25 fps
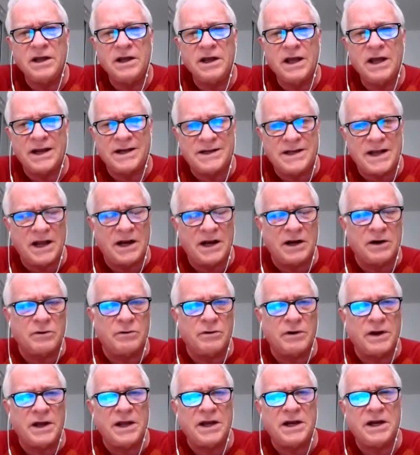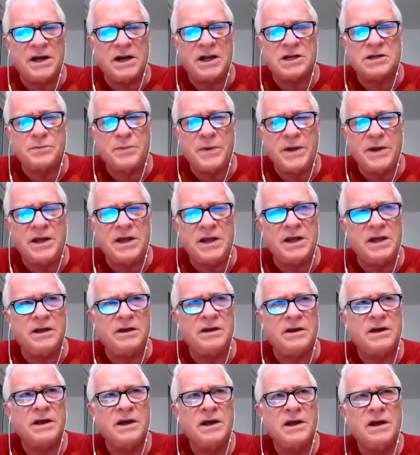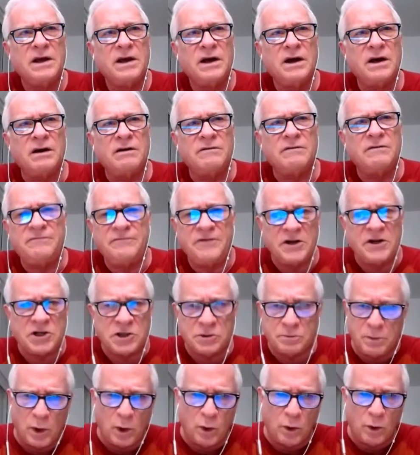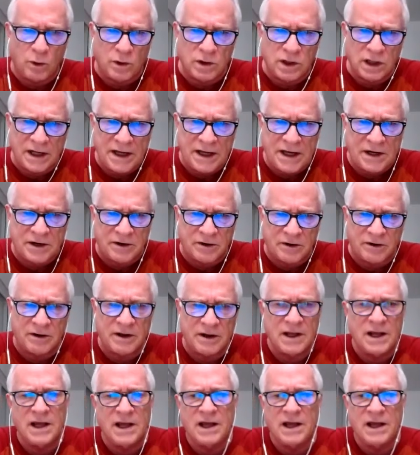and denigrated as being a fishbowl cleaner.